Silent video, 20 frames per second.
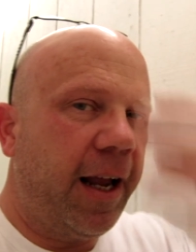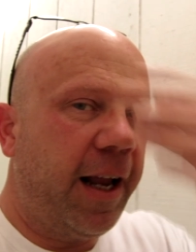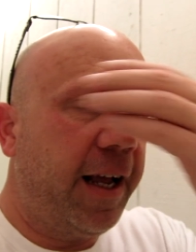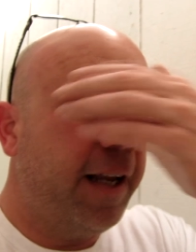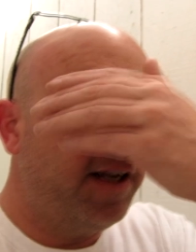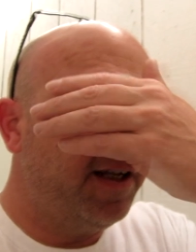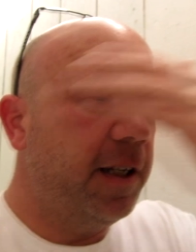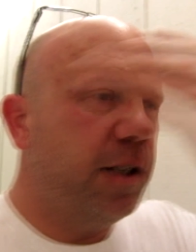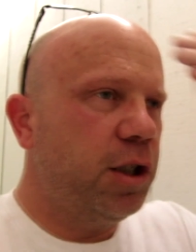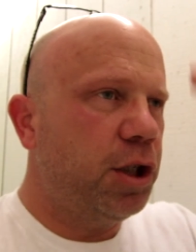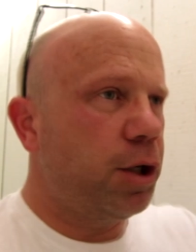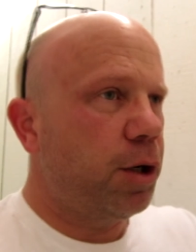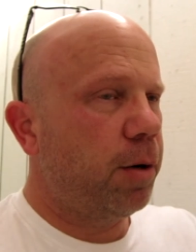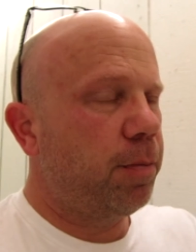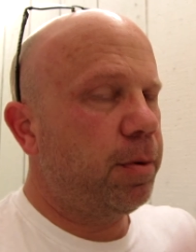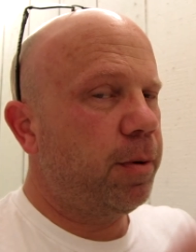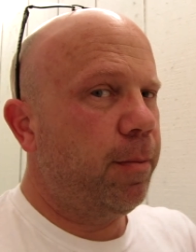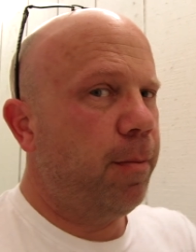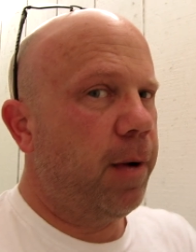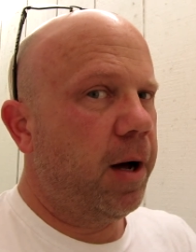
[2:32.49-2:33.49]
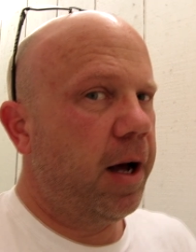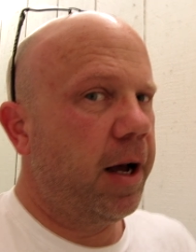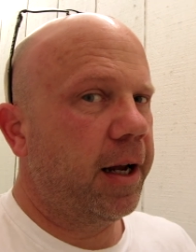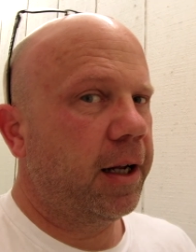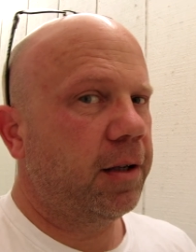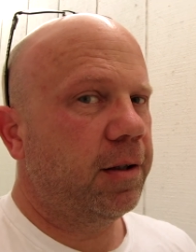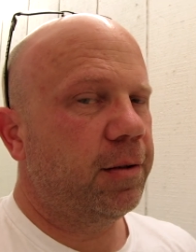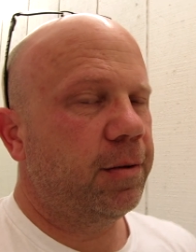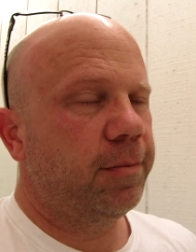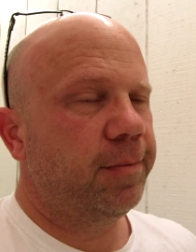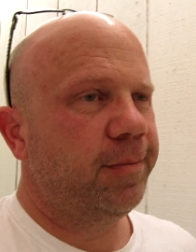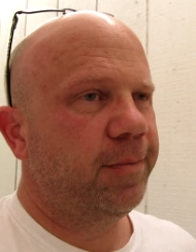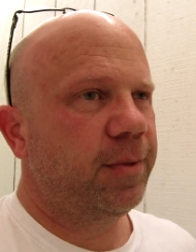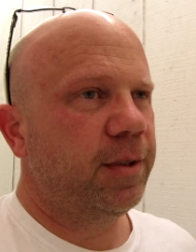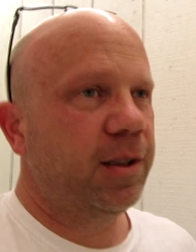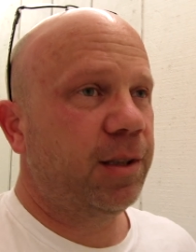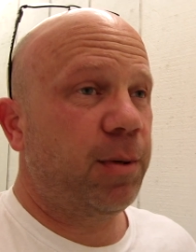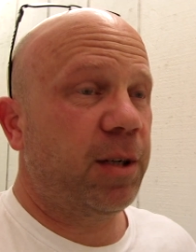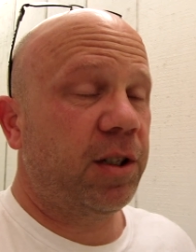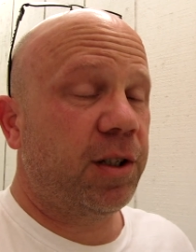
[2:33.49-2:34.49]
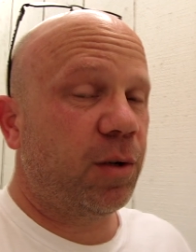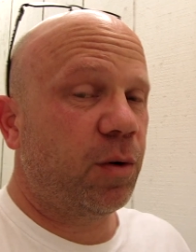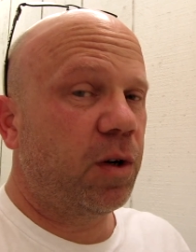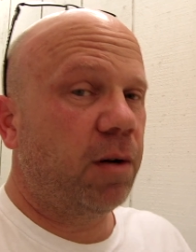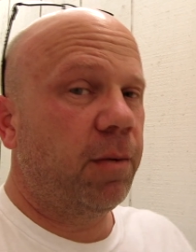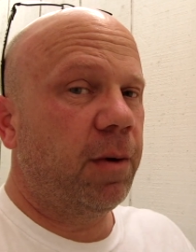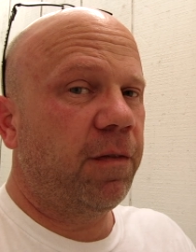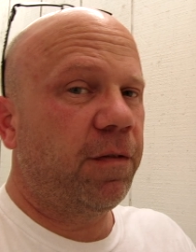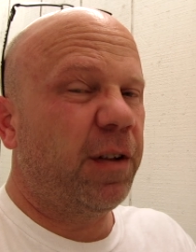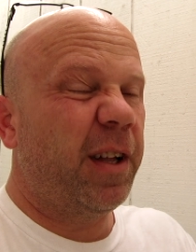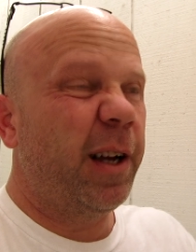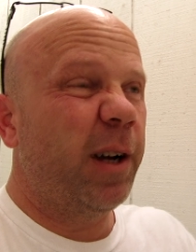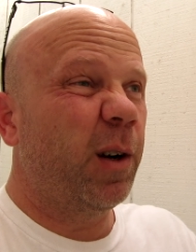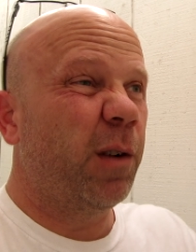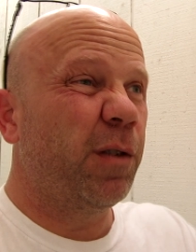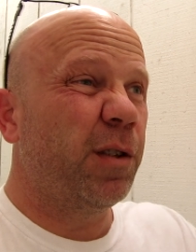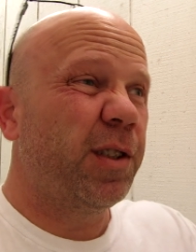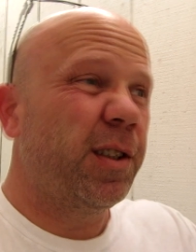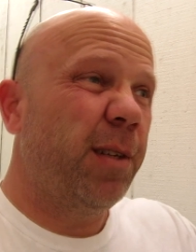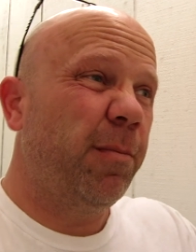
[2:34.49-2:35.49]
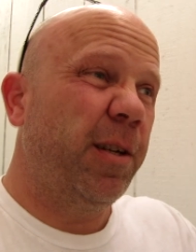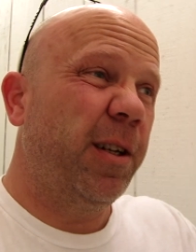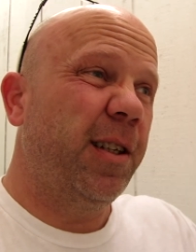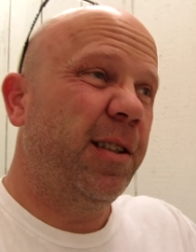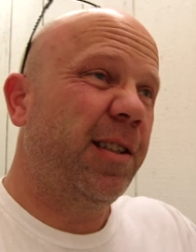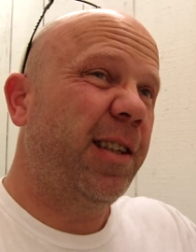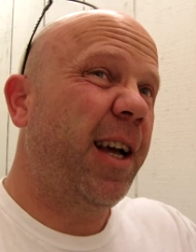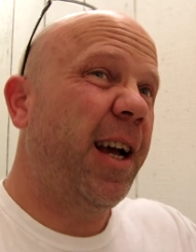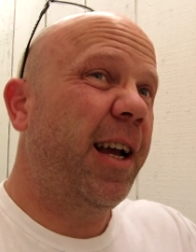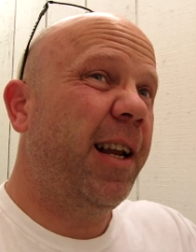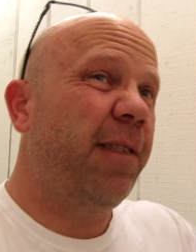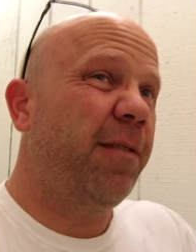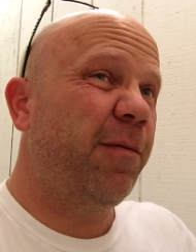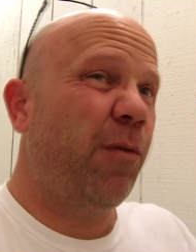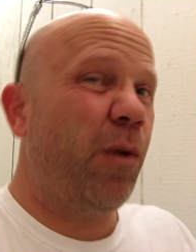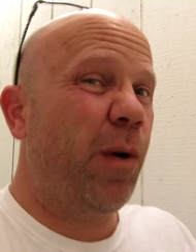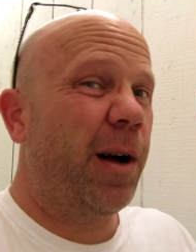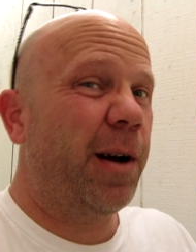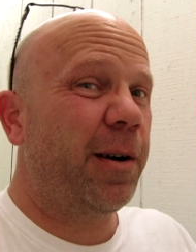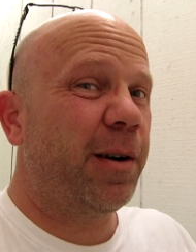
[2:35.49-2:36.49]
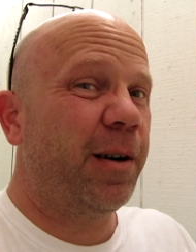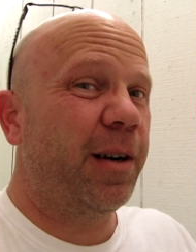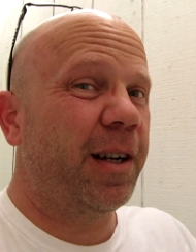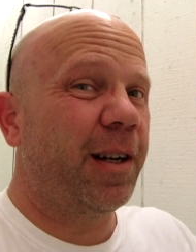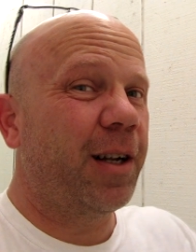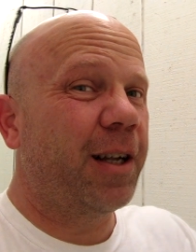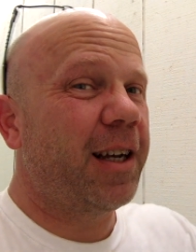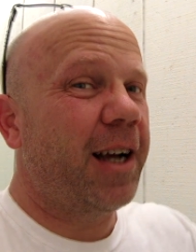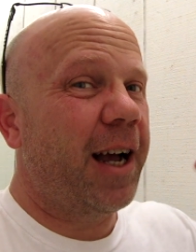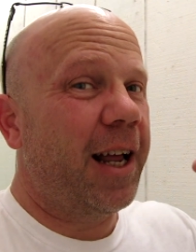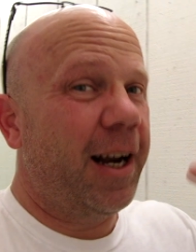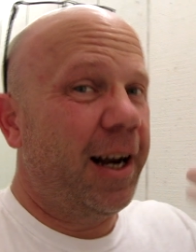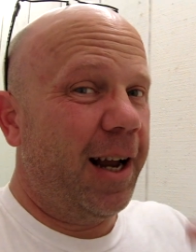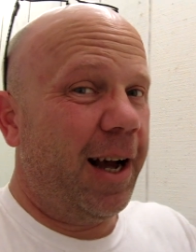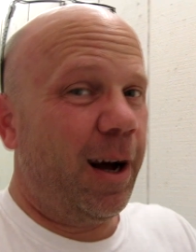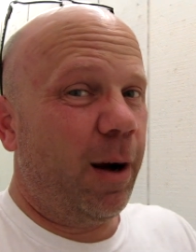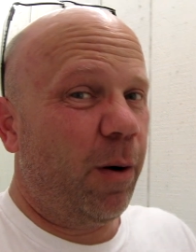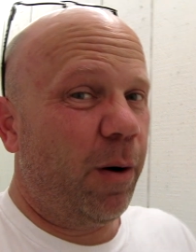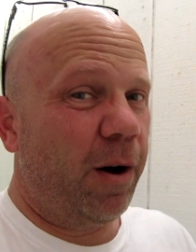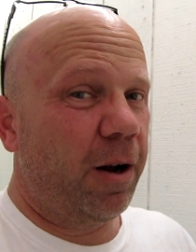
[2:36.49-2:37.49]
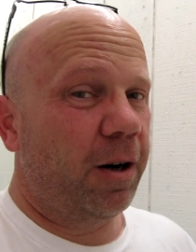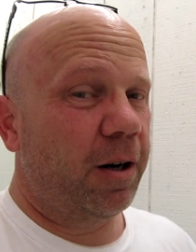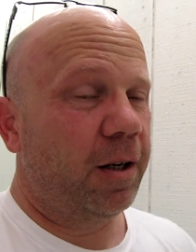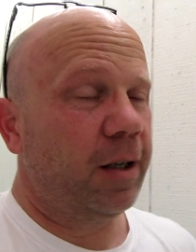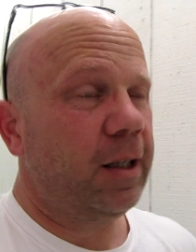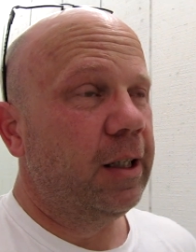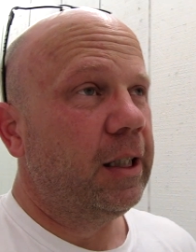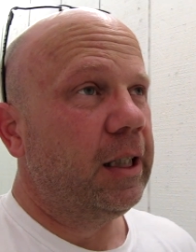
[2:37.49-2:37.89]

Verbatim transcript: and I need a sharp mind. Especially when I'm flying over something that's kind of water and kind of not water.